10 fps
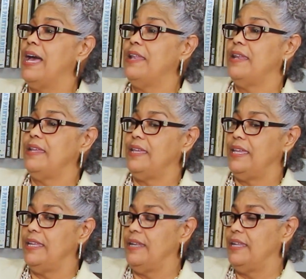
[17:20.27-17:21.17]
And
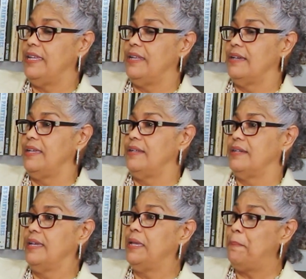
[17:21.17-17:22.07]
in
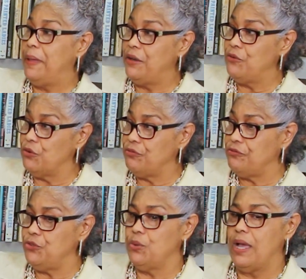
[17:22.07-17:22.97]
a hip end roof,
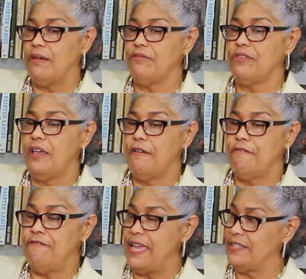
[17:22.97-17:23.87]
you have
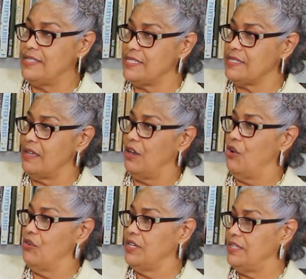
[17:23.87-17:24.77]
vents
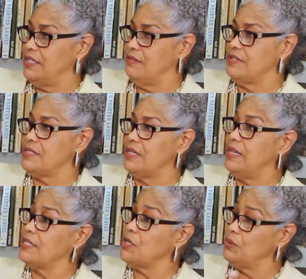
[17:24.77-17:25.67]
along the eaves to
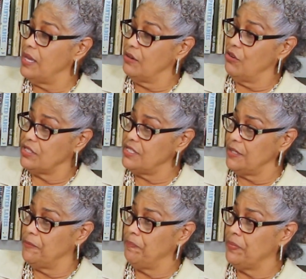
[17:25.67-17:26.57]
let out that hot air.